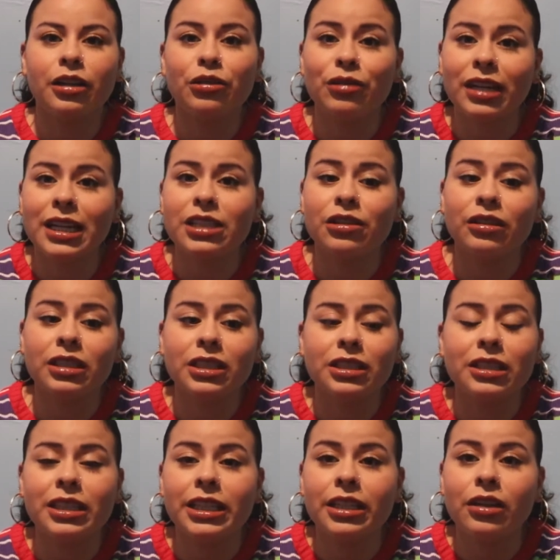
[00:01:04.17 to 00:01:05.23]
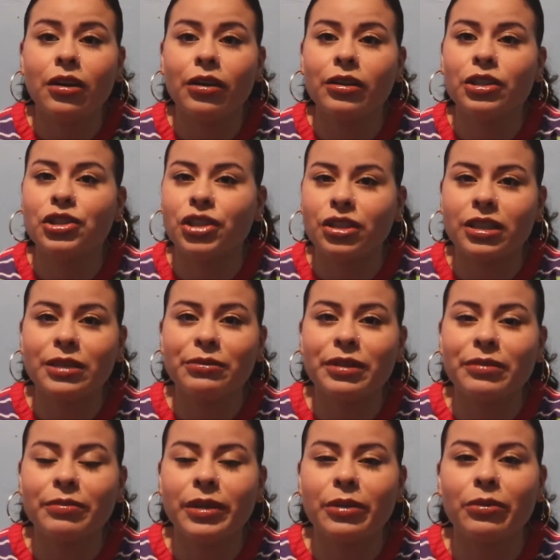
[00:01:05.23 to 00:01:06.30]
You guys are literally on the journey
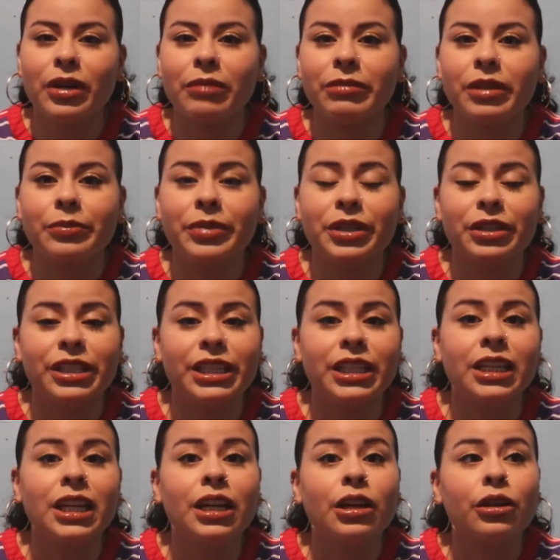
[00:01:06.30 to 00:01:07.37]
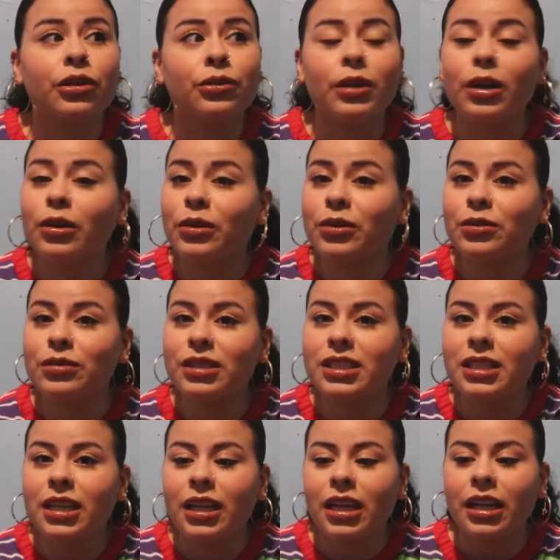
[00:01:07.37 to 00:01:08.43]
with me while my beauty
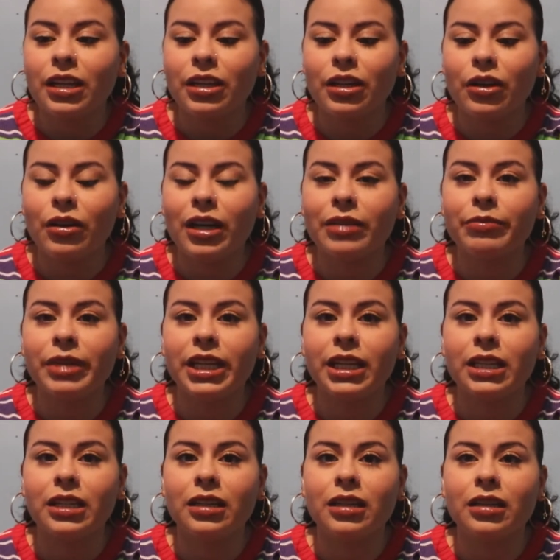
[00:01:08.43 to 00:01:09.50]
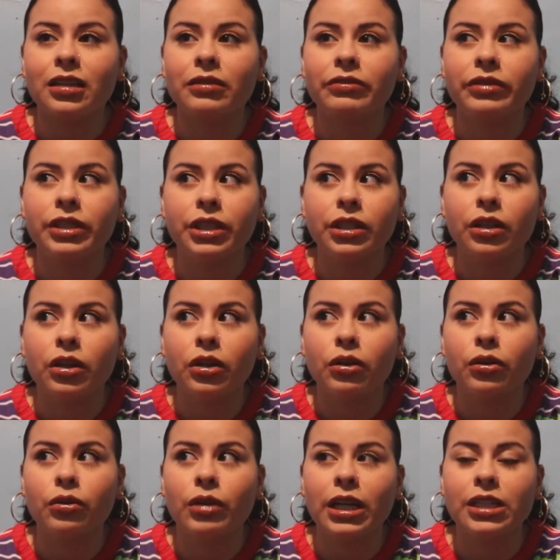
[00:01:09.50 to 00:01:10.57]
grows. You know, I made a
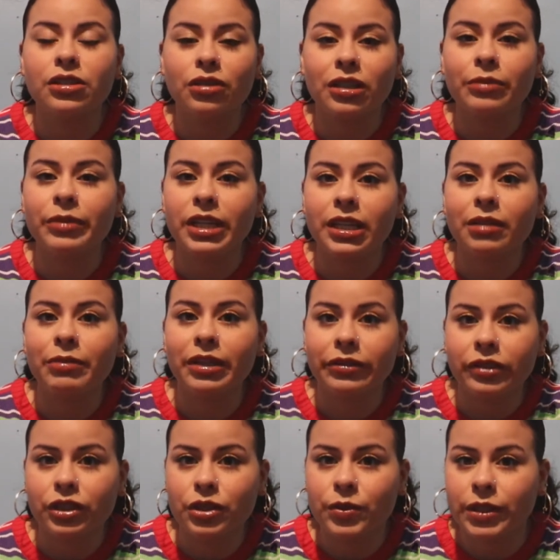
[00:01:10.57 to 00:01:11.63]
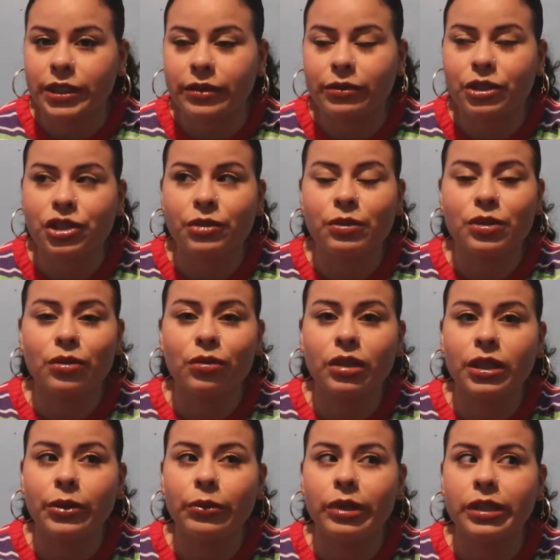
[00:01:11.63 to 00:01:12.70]
video, I started making my first video when she was
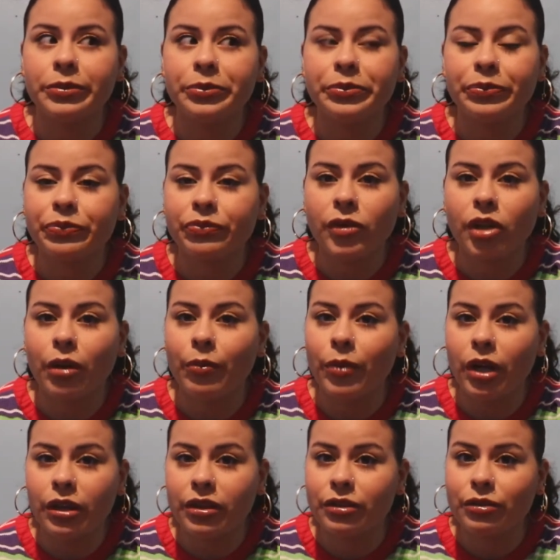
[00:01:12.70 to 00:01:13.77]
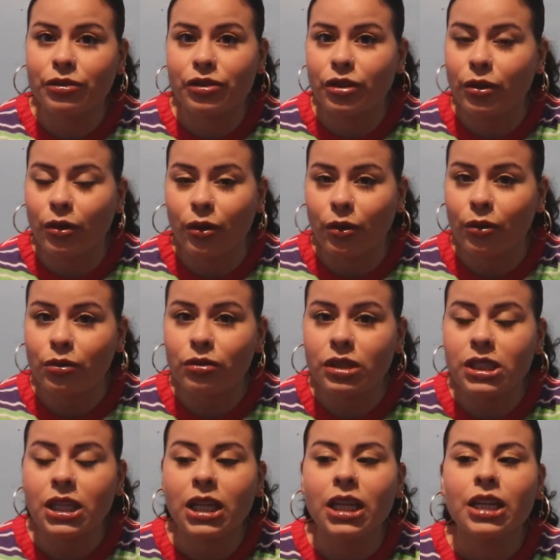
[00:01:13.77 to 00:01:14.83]
only, what, a month or so
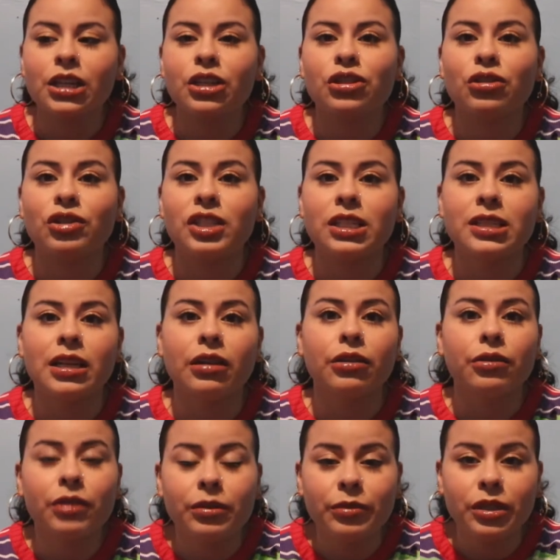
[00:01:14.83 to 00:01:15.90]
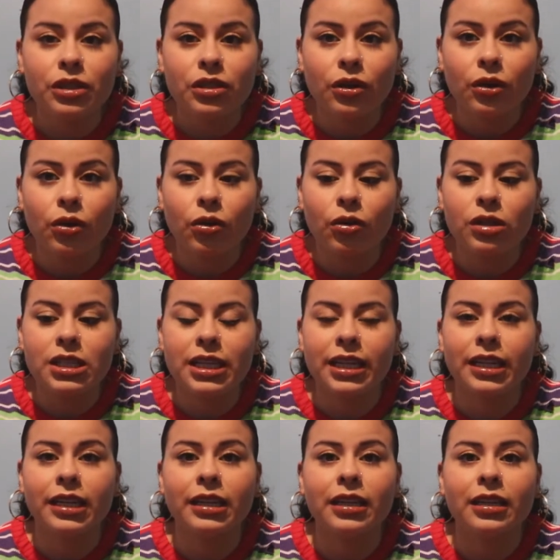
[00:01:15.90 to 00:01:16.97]
old. So she's now 3 months old
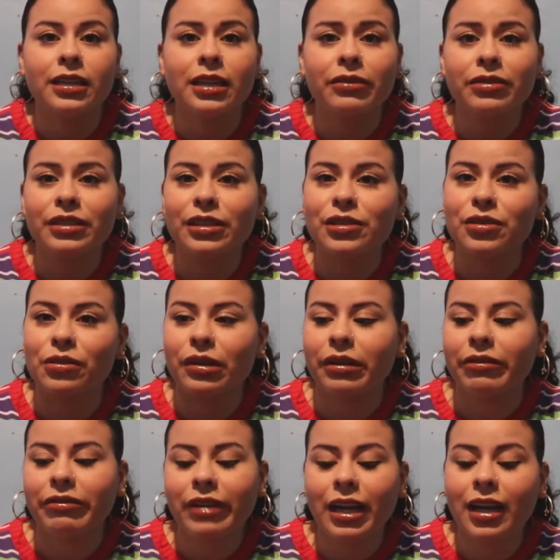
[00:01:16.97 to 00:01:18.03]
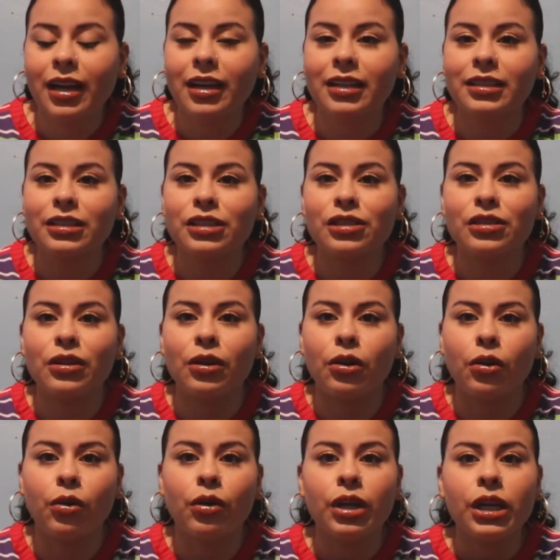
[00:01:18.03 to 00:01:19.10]
and everything's going fine.
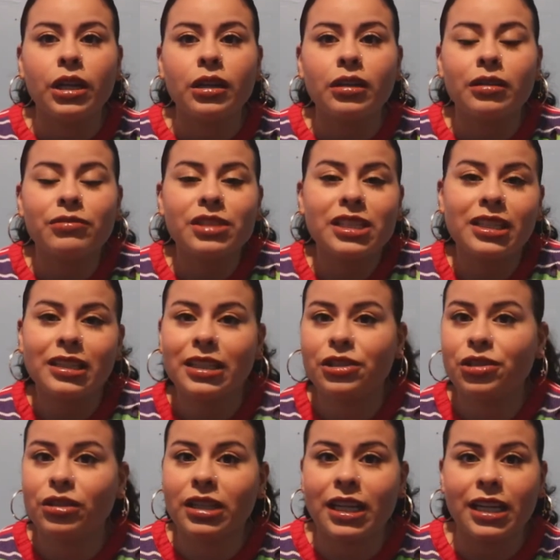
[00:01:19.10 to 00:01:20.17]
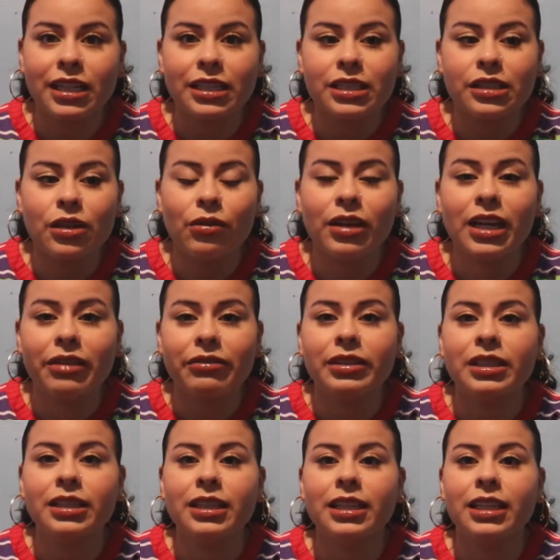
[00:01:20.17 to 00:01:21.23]
So, you know, I'm just gonna let you guys know
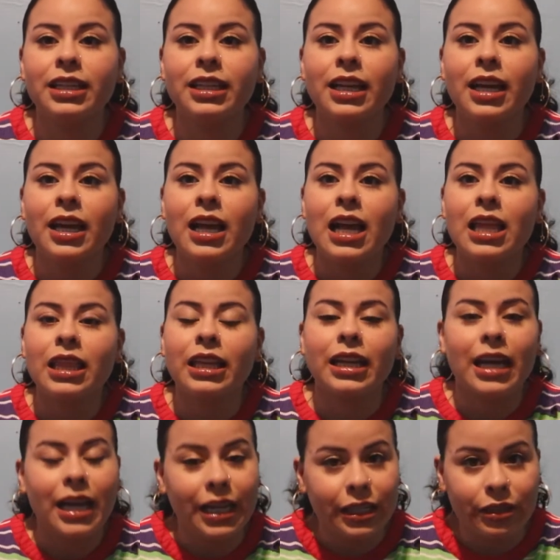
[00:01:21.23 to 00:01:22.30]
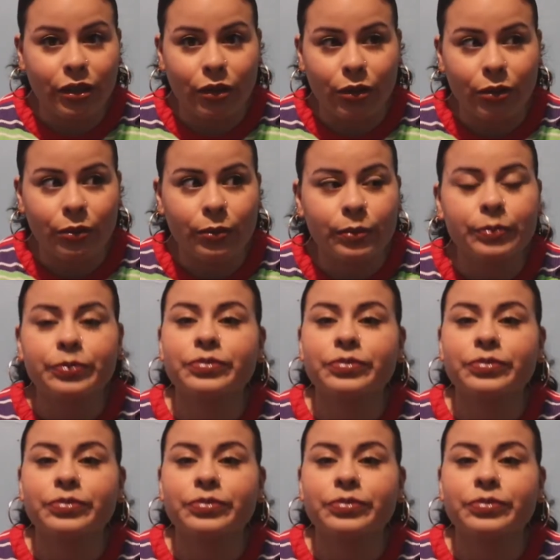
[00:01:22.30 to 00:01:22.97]
everything that I know.